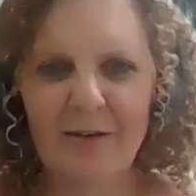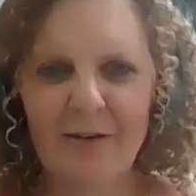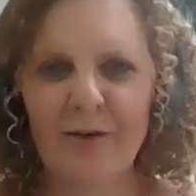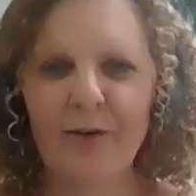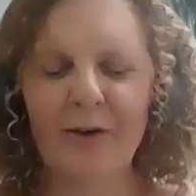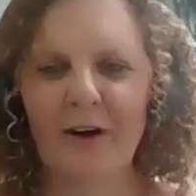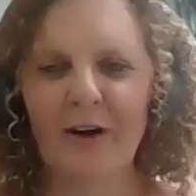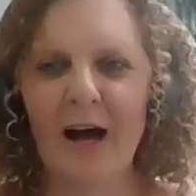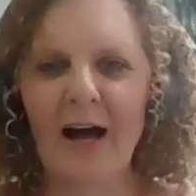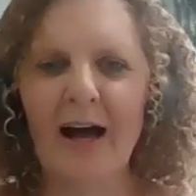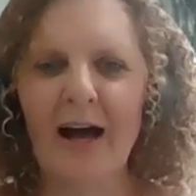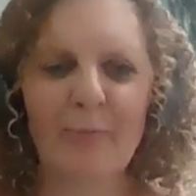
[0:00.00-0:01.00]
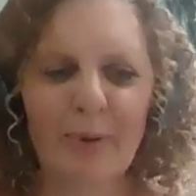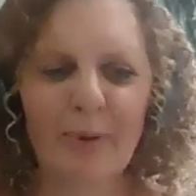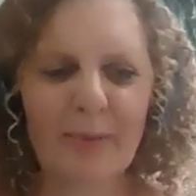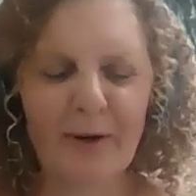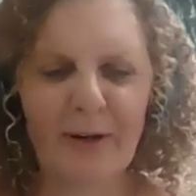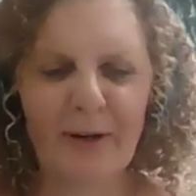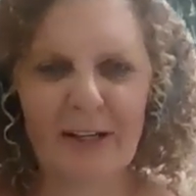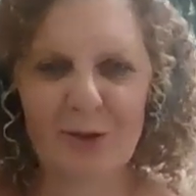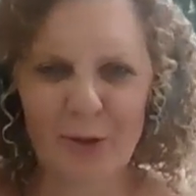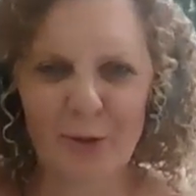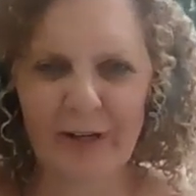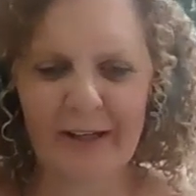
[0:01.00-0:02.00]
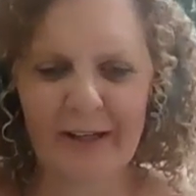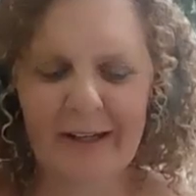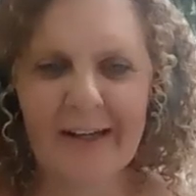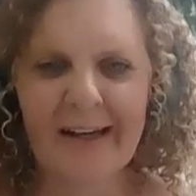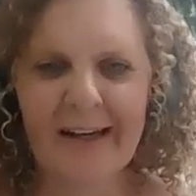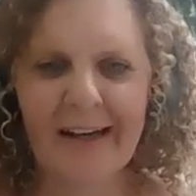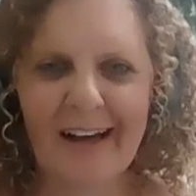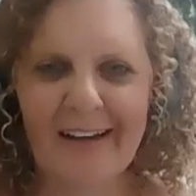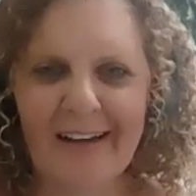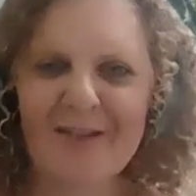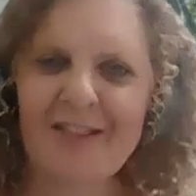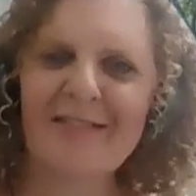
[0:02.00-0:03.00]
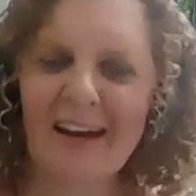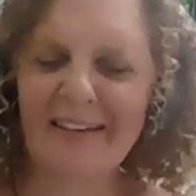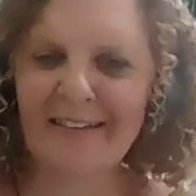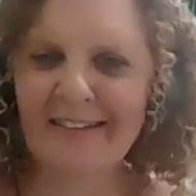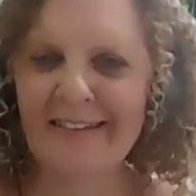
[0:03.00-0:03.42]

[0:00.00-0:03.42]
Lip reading: for how people can join that